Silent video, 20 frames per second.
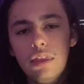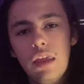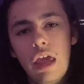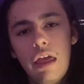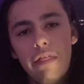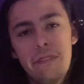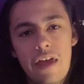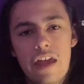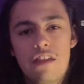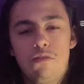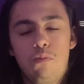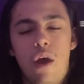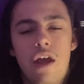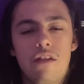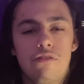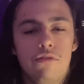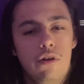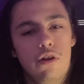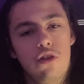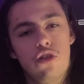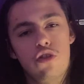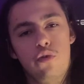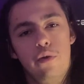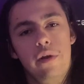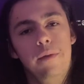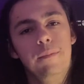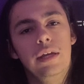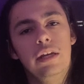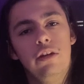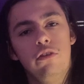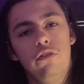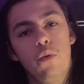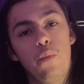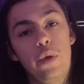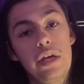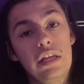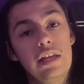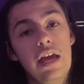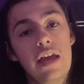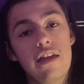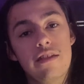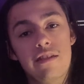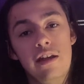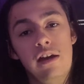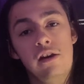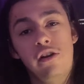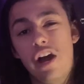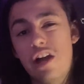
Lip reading: that's why I started streaming during the weekdays now.